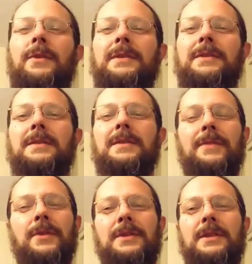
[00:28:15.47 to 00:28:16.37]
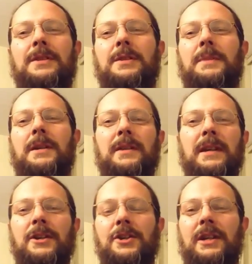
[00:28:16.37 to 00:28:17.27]
the focus is the focus needs to be on the
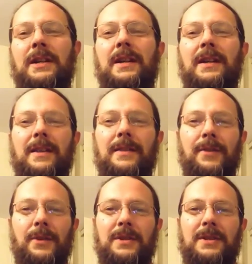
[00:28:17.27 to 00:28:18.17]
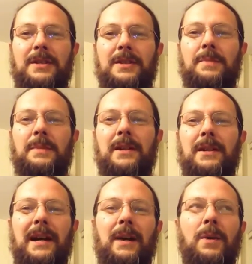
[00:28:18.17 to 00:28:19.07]
energy the focus needs to be
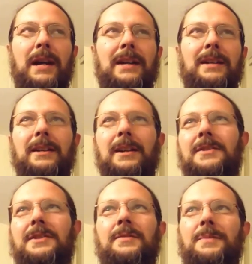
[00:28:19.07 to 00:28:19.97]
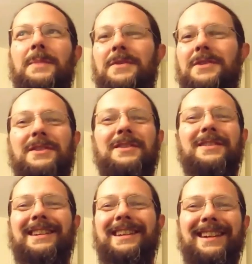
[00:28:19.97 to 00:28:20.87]
on how we're handling ourselves
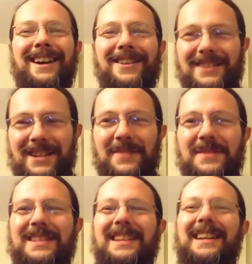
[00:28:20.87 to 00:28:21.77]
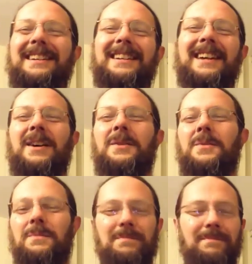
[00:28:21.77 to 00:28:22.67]
amongst ourselves and
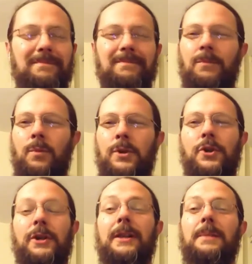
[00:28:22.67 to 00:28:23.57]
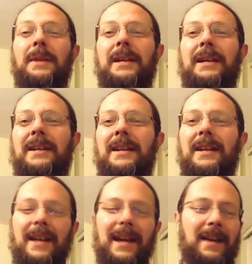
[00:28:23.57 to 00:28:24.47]
how we're treating the planet
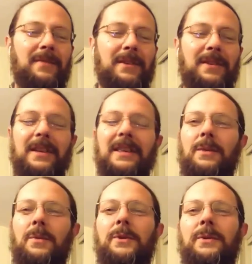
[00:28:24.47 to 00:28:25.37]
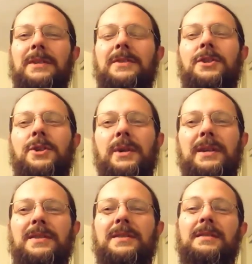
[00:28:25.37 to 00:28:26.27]
everything that we're doing is a
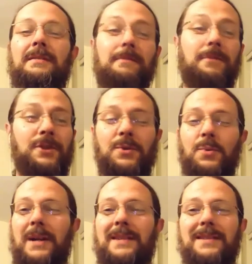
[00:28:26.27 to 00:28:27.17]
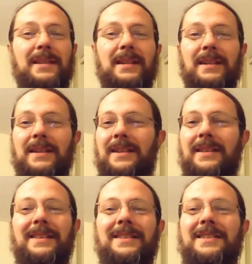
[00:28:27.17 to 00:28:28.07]
choice choose wisely
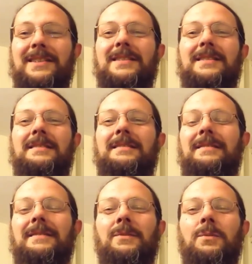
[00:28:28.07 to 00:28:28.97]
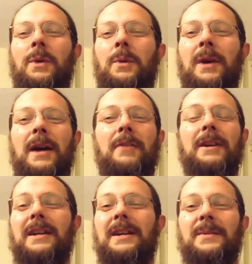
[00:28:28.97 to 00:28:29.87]
that's where we're at
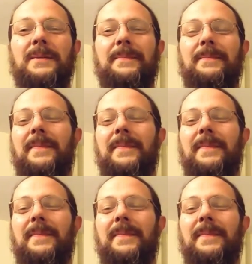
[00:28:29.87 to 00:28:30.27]
right now